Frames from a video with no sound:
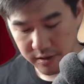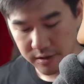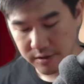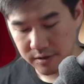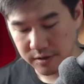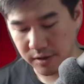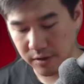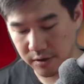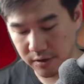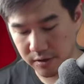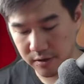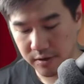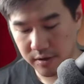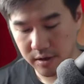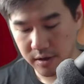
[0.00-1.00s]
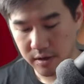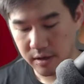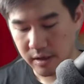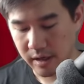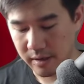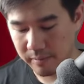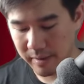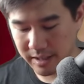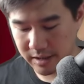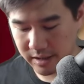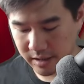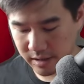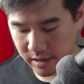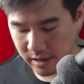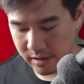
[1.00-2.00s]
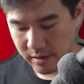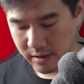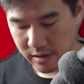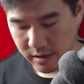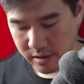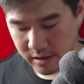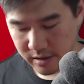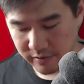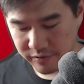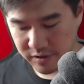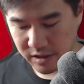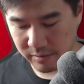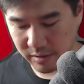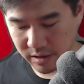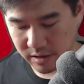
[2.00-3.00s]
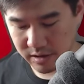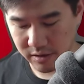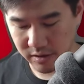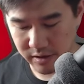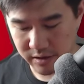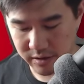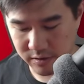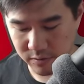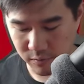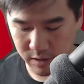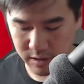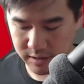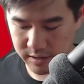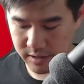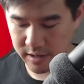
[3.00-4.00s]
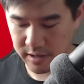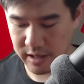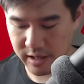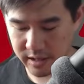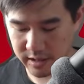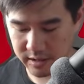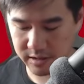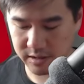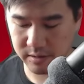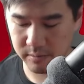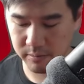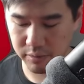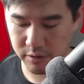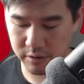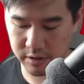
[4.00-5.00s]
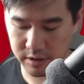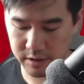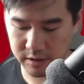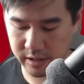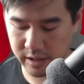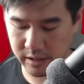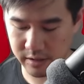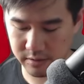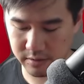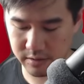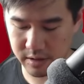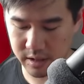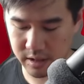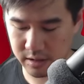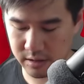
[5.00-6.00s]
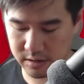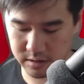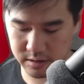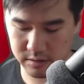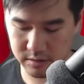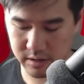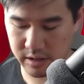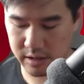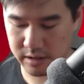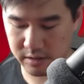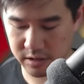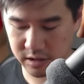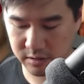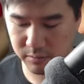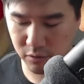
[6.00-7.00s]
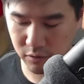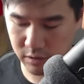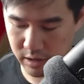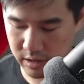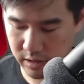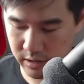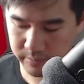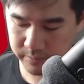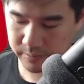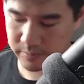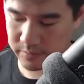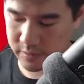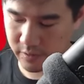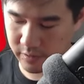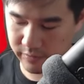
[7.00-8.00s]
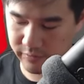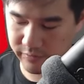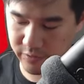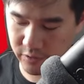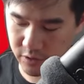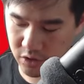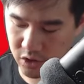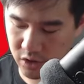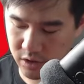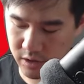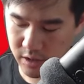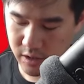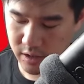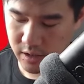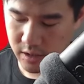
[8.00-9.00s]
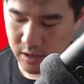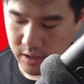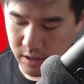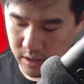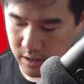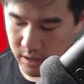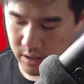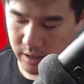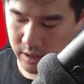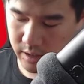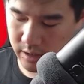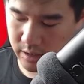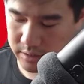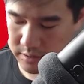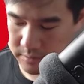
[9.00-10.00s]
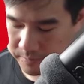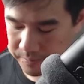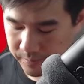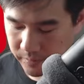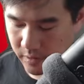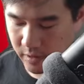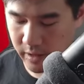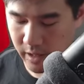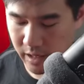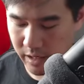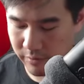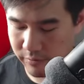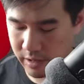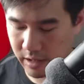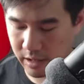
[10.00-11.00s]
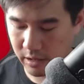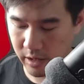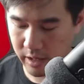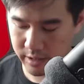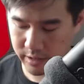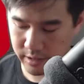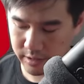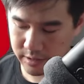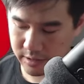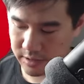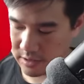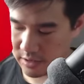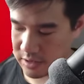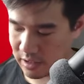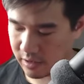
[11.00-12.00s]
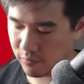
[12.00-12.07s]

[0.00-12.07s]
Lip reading: So yeah, basically kind of similar size once the thing is broken down into the smaller version. And yeah, I really like this design.